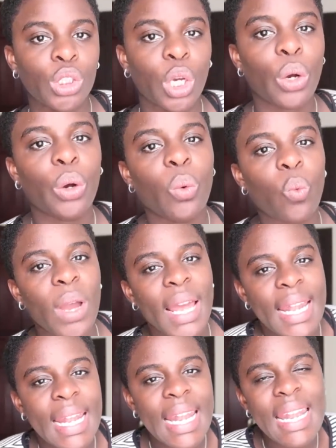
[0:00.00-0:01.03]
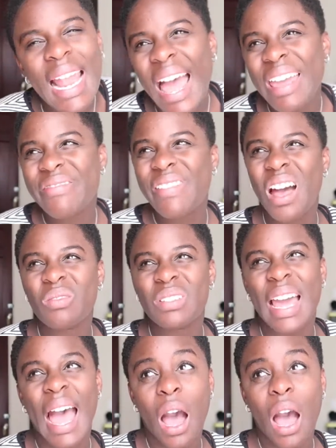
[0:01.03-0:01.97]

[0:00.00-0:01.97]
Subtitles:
So when I found